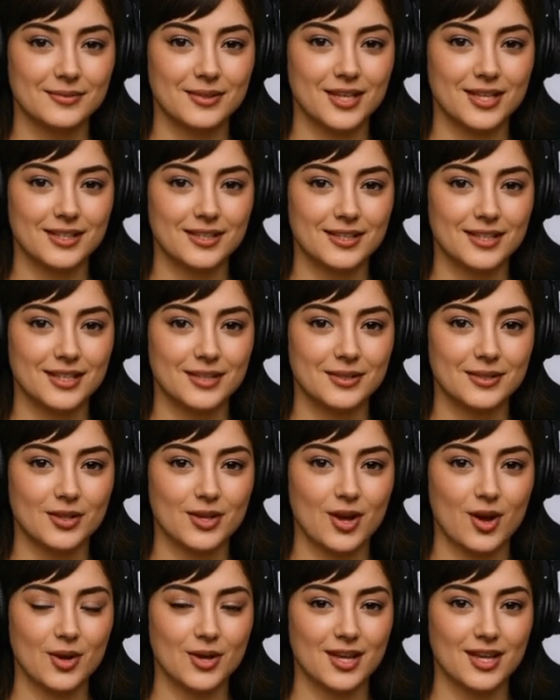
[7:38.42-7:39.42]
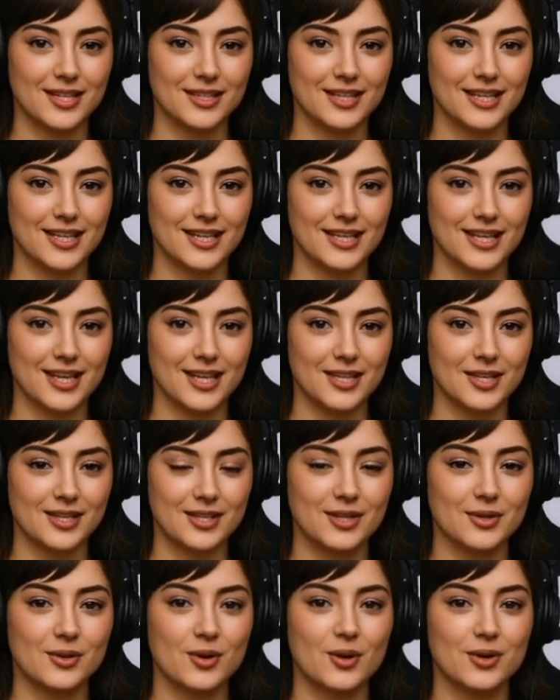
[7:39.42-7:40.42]
first, Codex
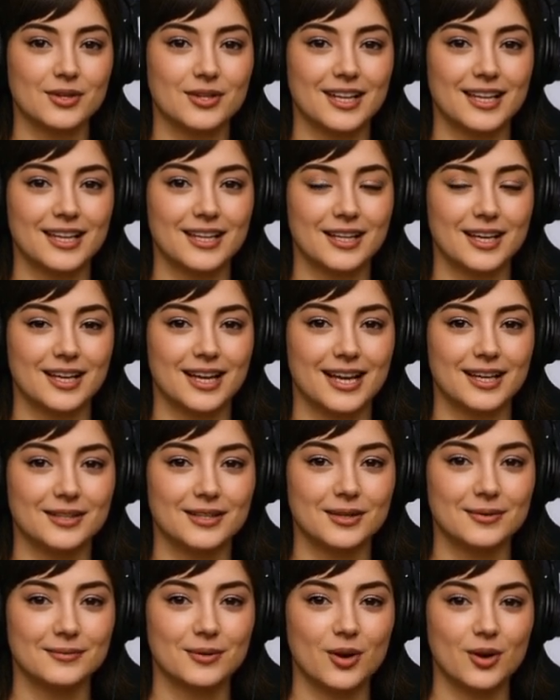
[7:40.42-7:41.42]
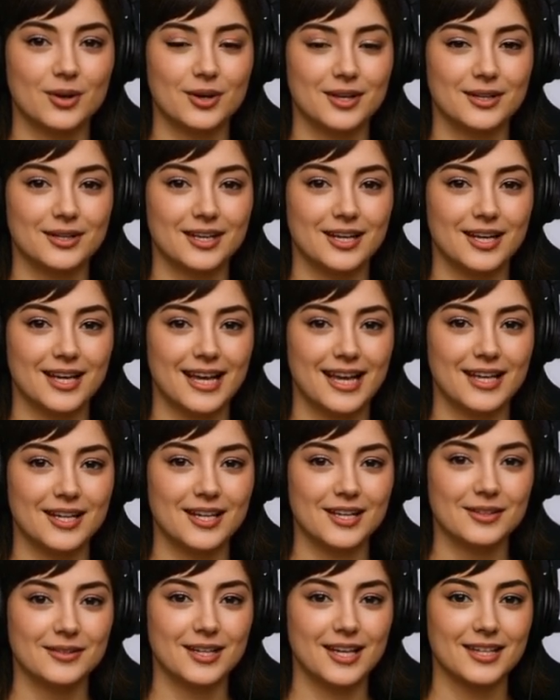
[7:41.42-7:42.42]
containers lose internet the moment the
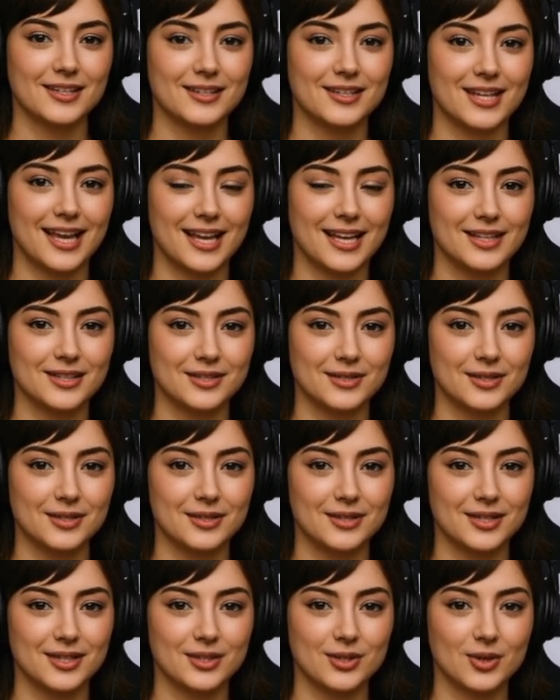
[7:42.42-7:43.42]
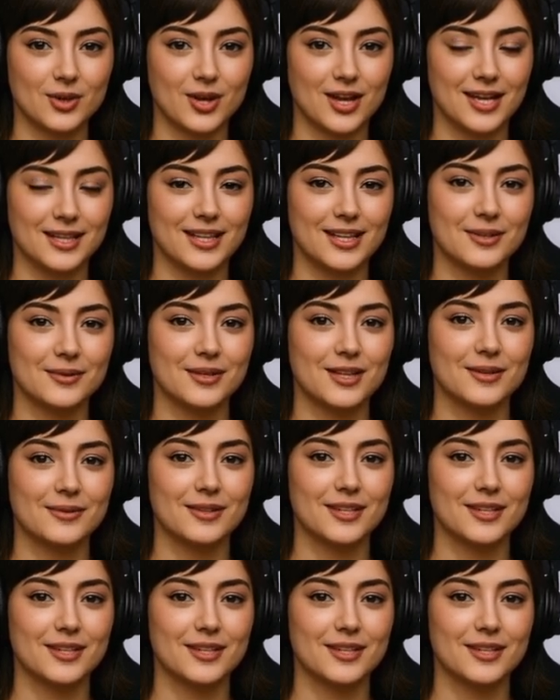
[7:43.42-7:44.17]
agent phase starts, so any pip